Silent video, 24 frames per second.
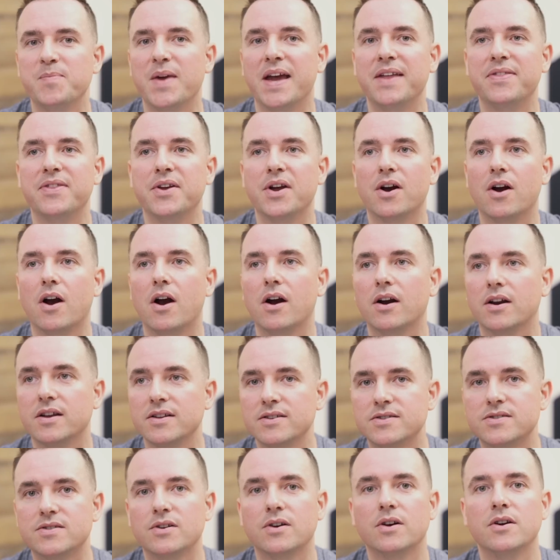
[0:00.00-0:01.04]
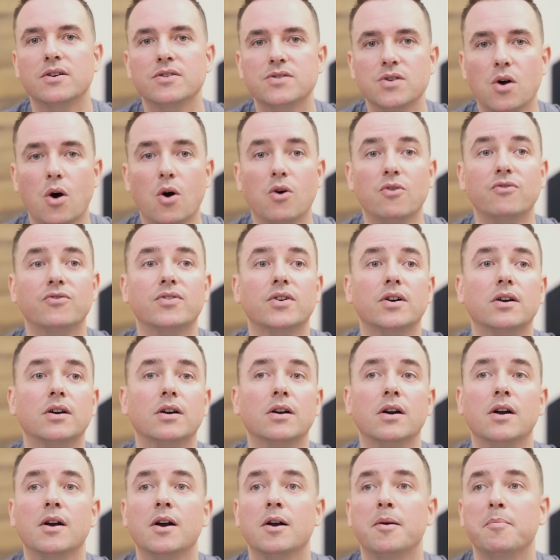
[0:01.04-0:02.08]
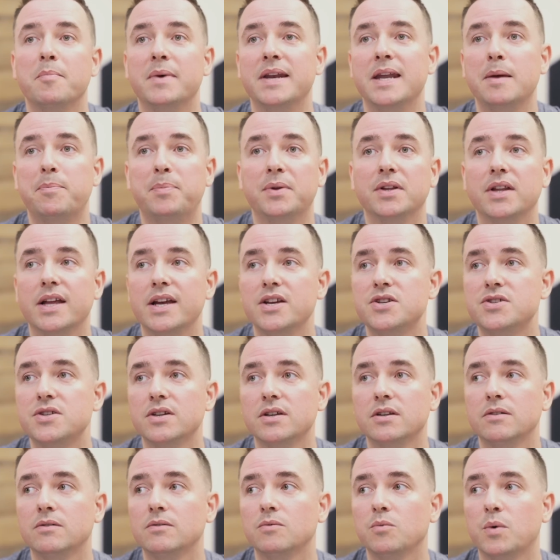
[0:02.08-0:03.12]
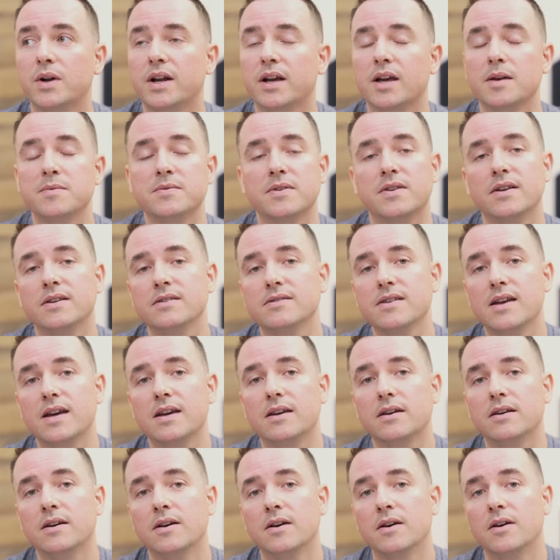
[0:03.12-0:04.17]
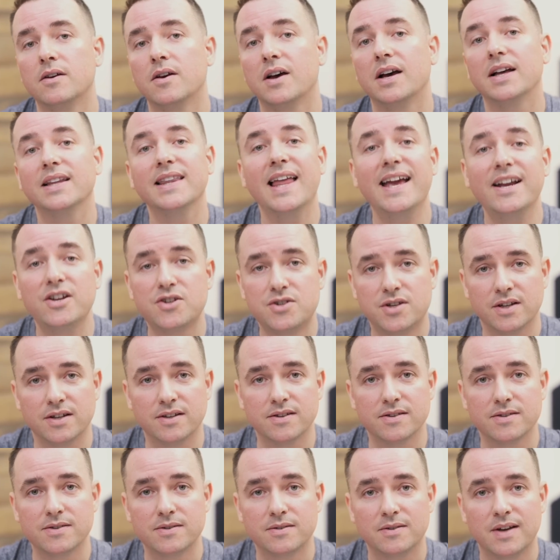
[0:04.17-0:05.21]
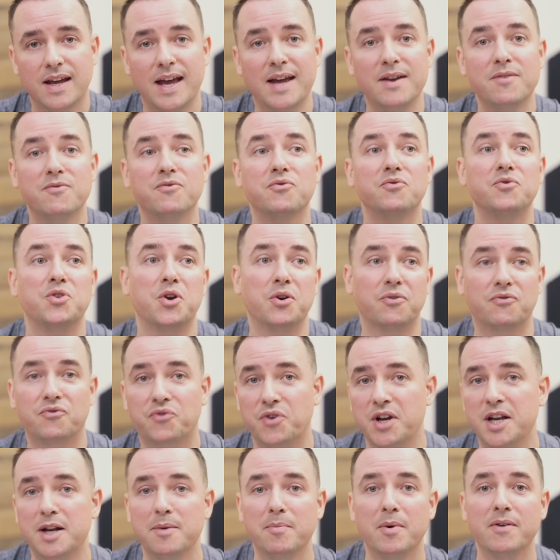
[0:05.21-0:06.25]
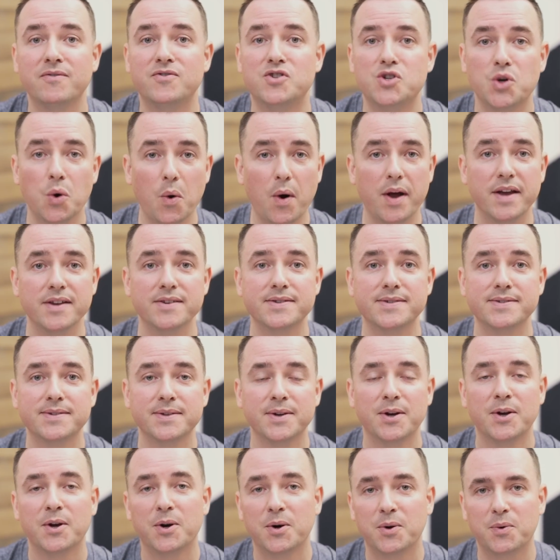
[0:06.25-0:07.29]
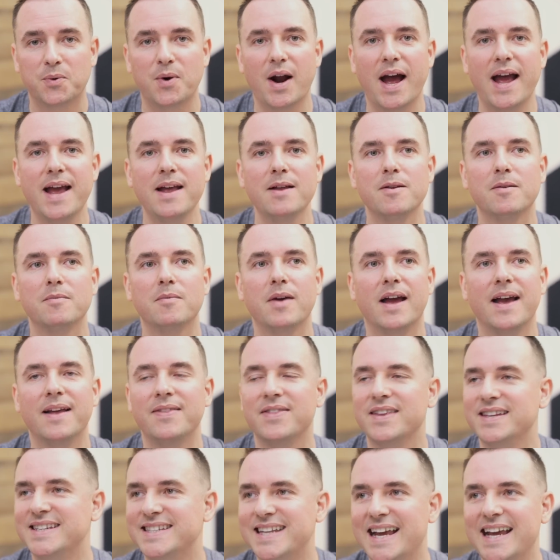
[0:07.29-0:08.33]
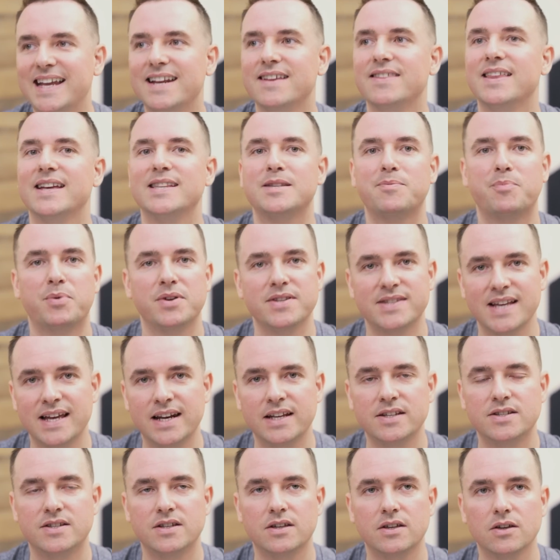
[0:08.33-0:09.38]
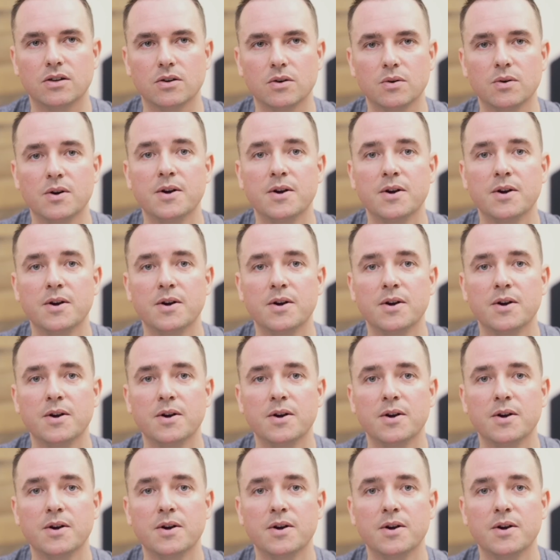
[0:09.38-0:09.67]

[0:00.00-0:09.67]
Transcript: And there are concerns over manipulation when it comes to things like elections and your freedom of choice right? And the data that's presented to you.